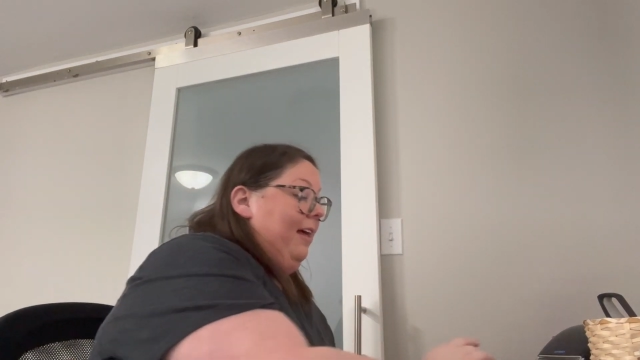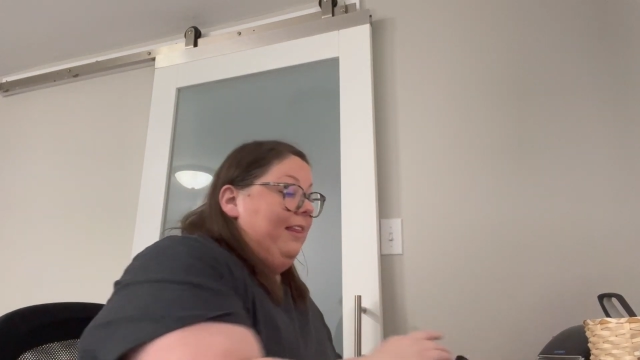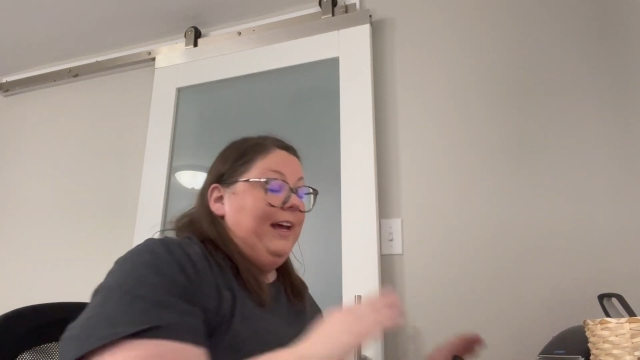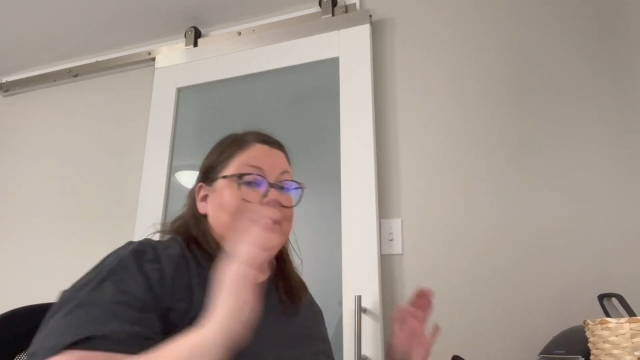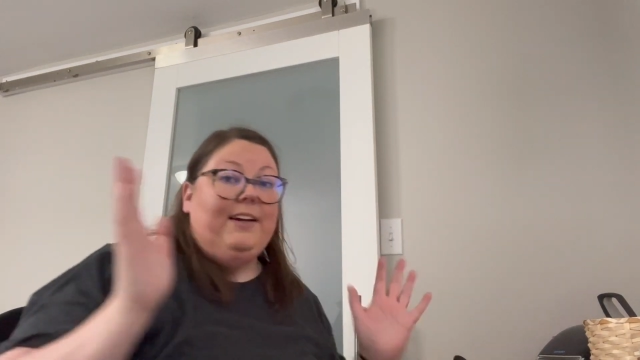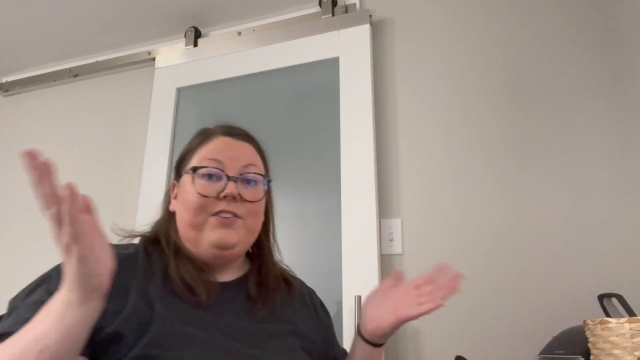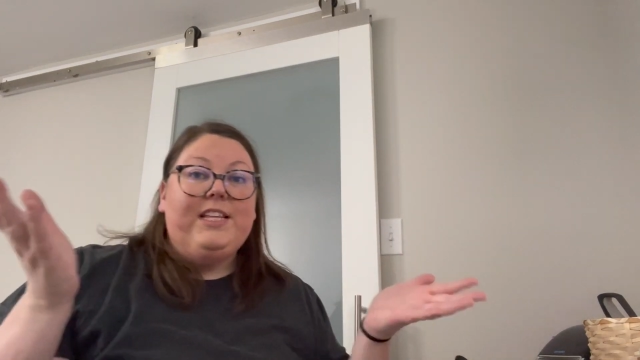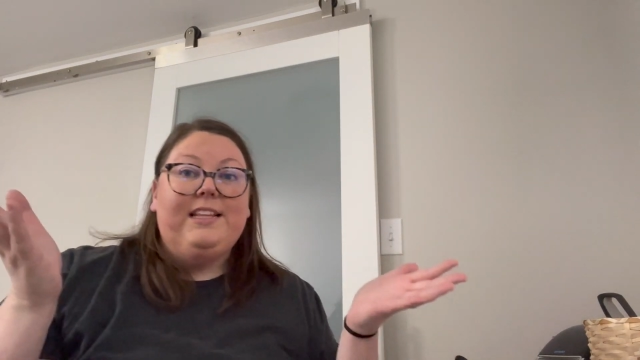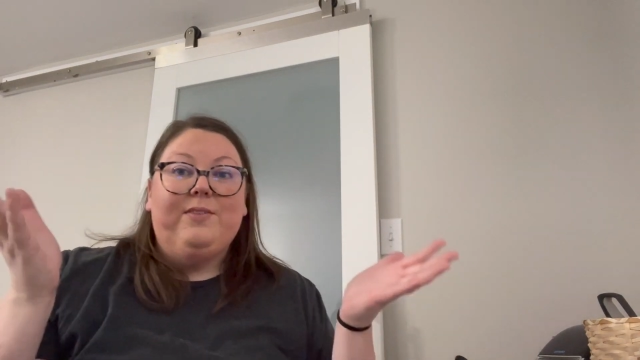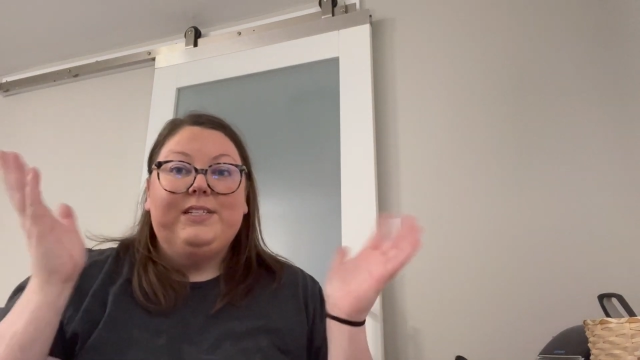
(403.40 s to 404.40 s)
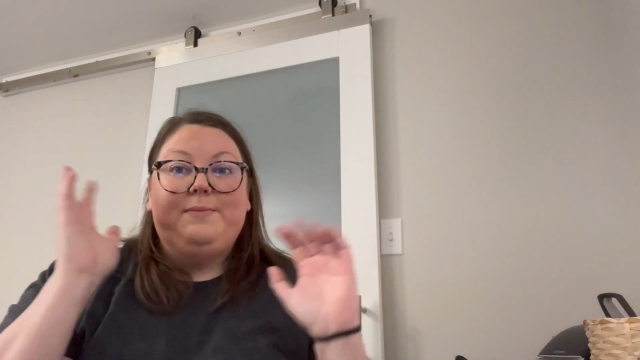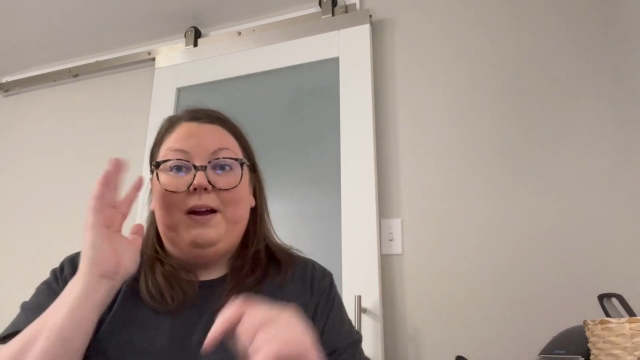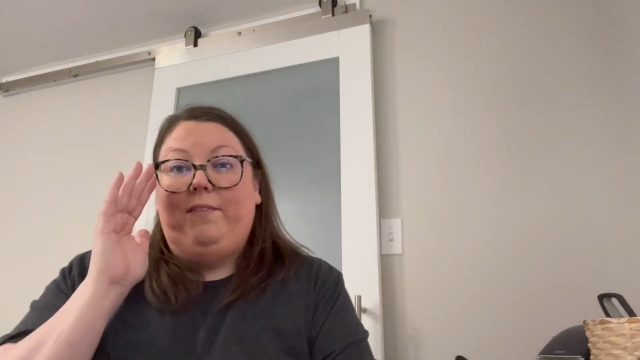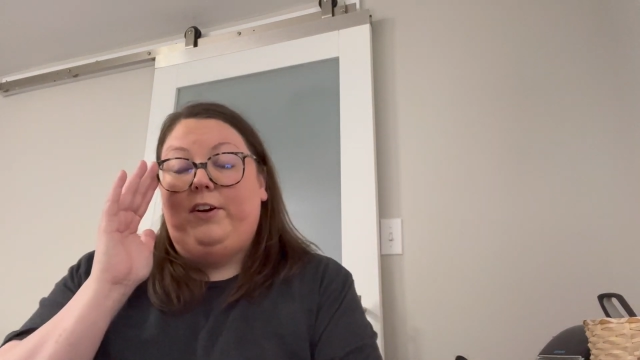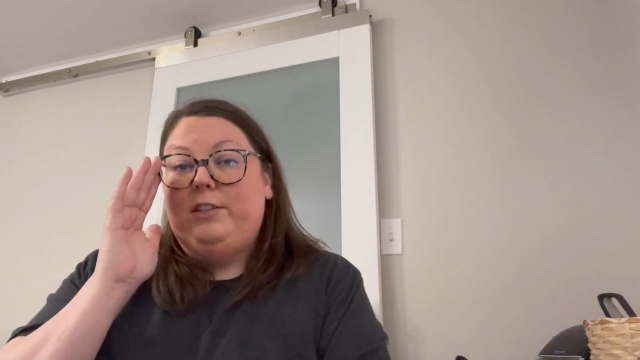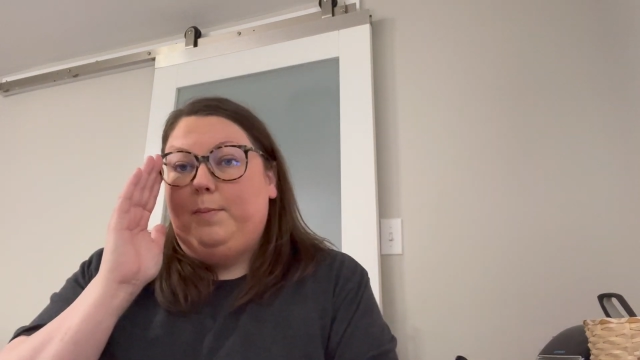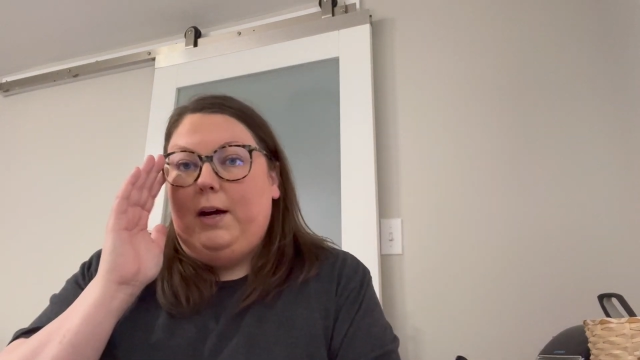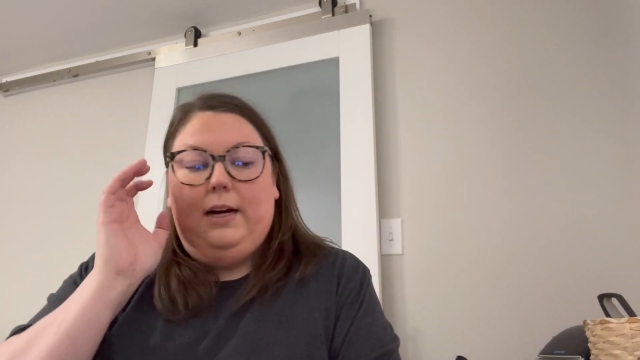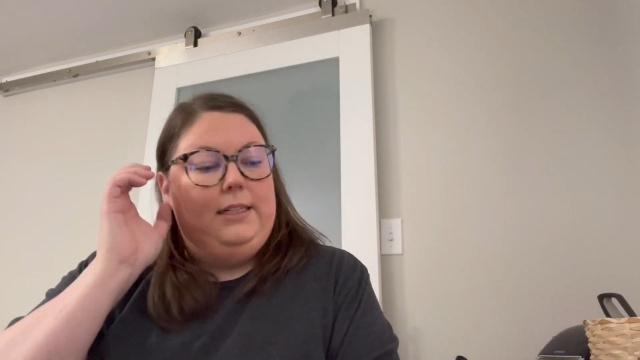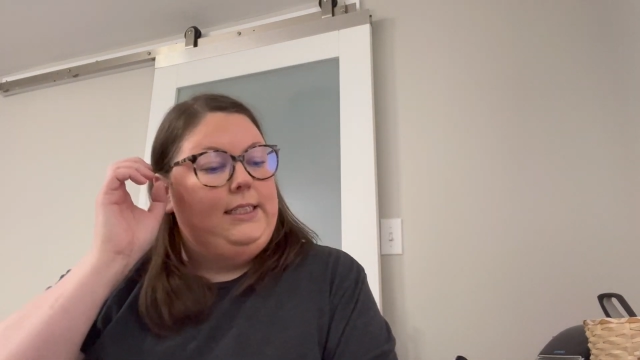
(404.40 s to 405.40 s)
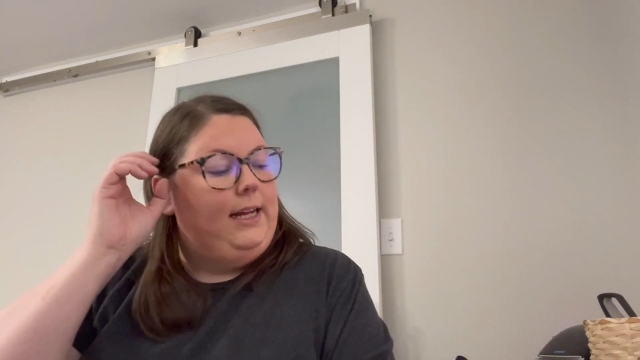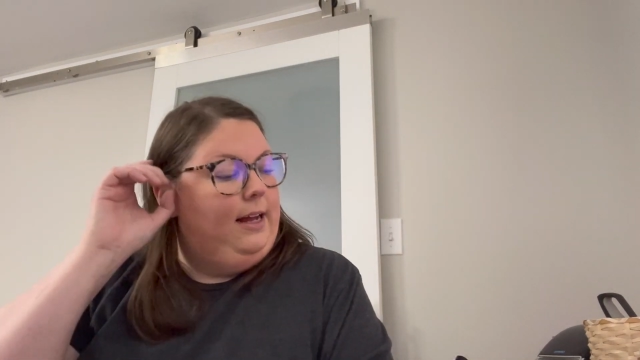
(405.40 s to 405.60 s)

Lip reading: that's everything that was in my first box.